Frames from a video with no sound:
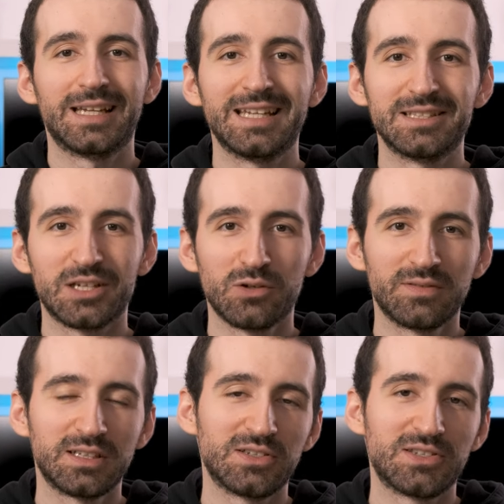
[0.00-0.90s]
And all
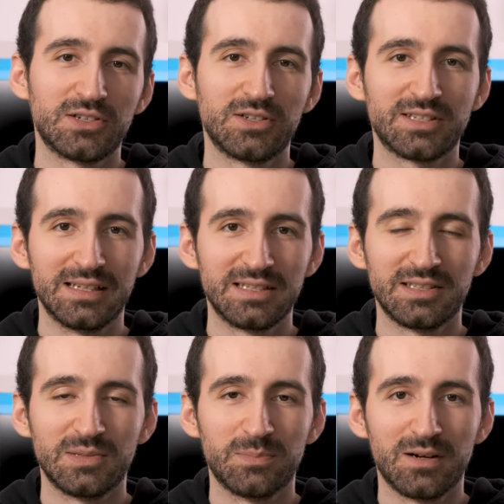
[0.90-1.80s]
of the concerns I
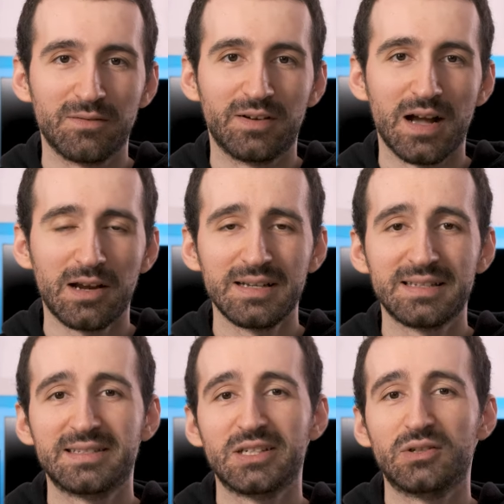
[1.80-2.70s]
listed above aren't
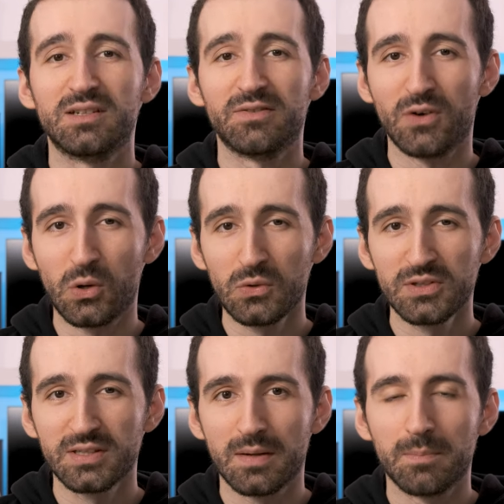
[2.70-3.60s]
necessarily false,